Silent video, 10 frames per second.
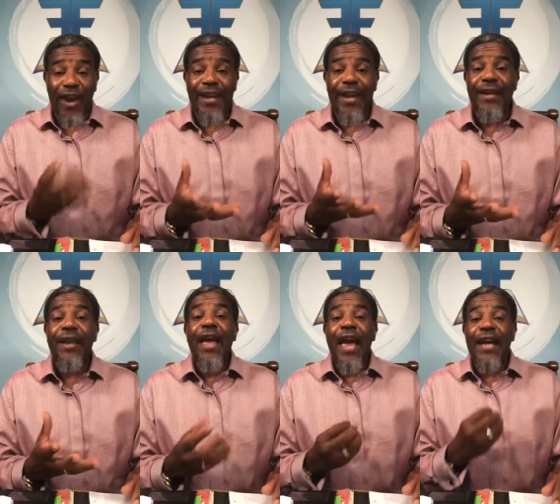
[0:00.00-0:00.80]
to
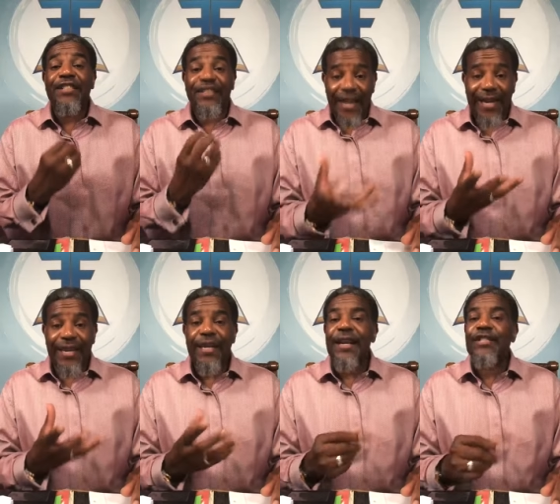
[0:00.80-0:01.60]
reading and
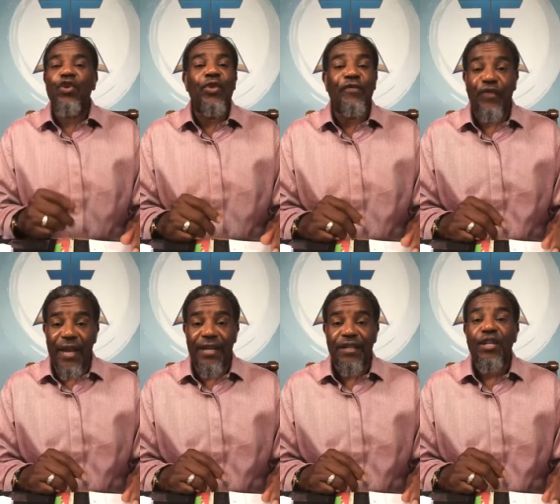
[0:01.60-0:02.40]
studying, that's two
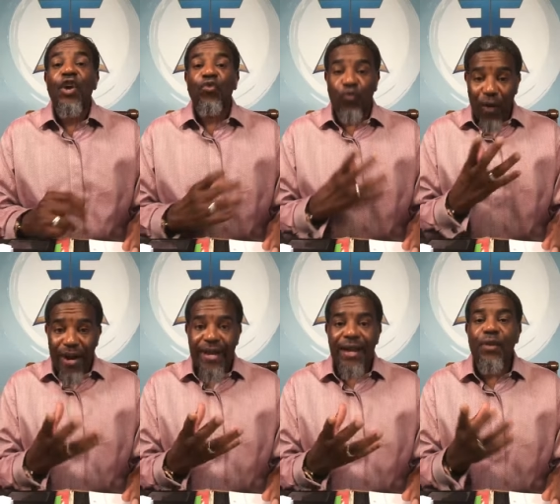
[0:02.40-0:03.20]
different things.
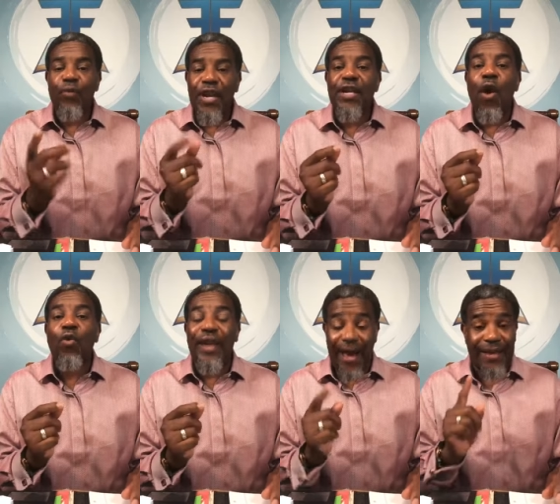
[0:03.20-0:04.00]
Reading, we
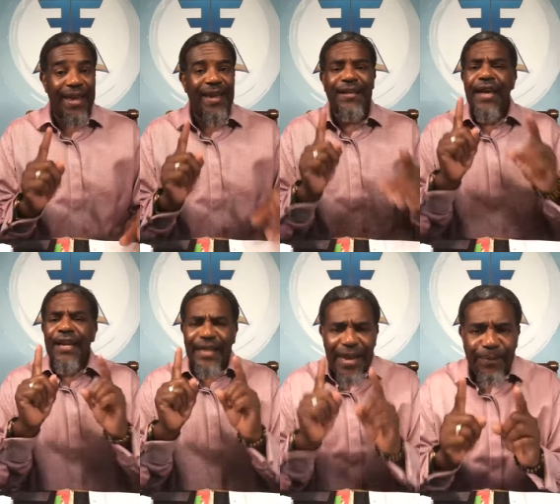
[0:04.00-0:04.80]
know that, again,
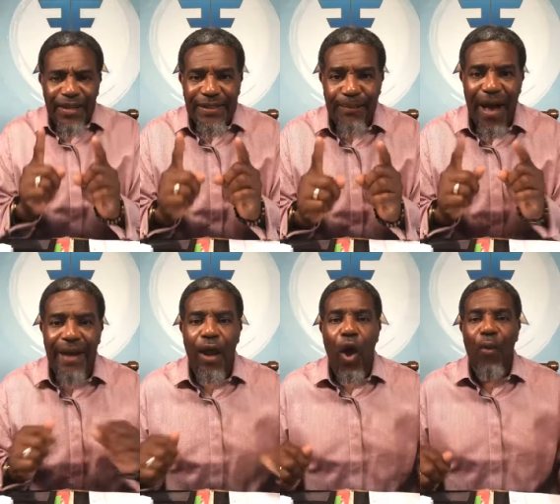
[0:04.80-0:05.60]
keep this in
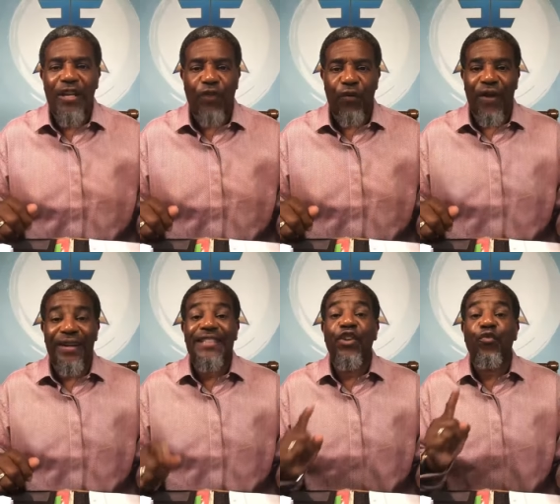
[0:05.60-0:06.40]
mind always, Firm
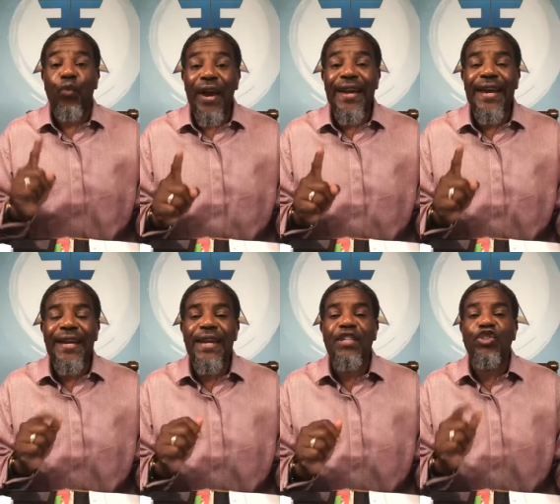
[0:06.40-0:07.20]
Foundation.
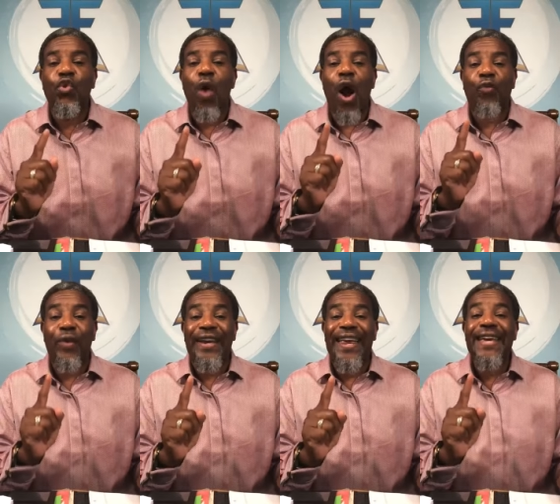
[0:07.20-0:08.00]
Reading is you are
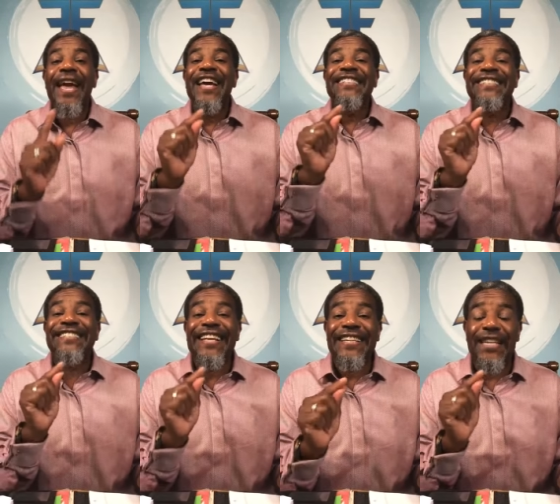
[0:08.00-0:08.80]
reading
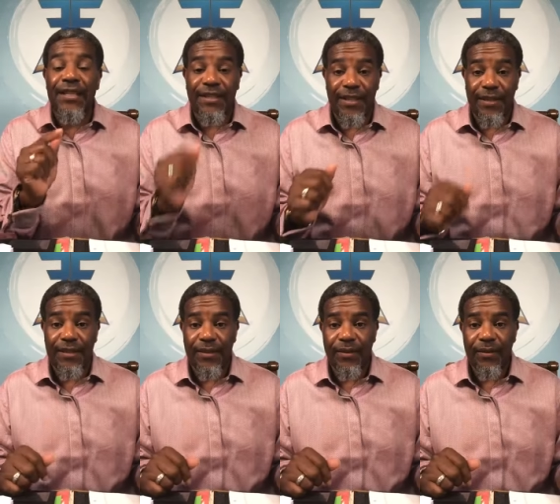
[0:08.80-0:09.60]

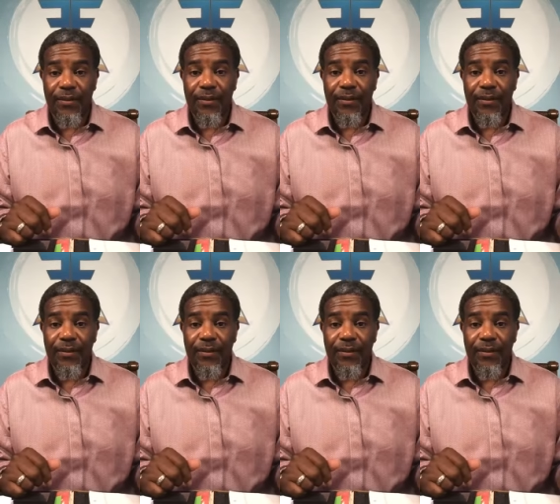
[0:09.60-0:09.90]
sentences.